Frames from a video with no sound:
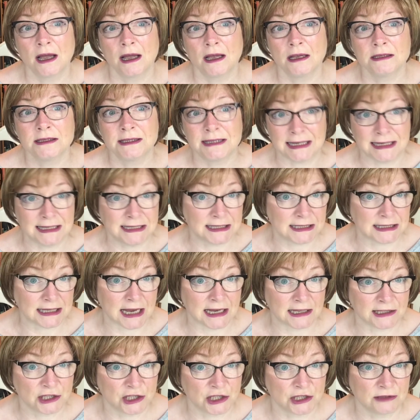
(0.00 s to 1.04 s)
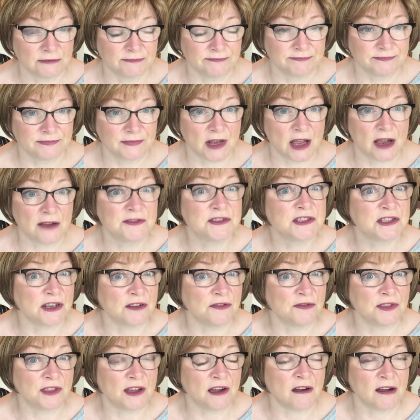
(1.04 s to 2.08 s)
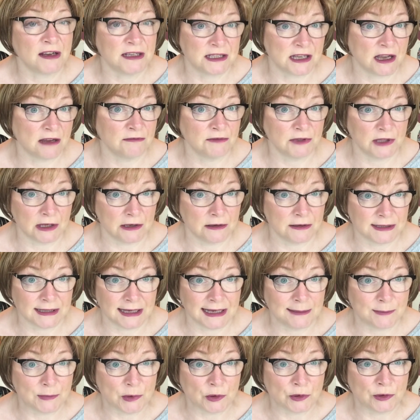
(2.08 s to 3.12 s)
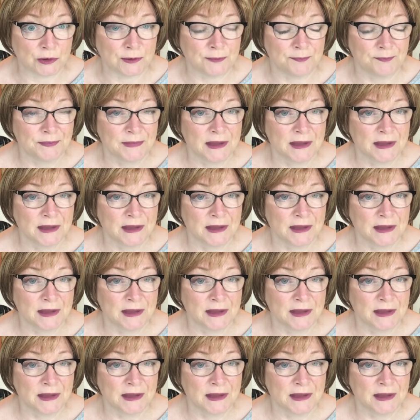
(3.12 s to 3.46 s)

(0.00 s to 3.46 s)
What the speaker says: de-stash of stuff that I don't use anymore.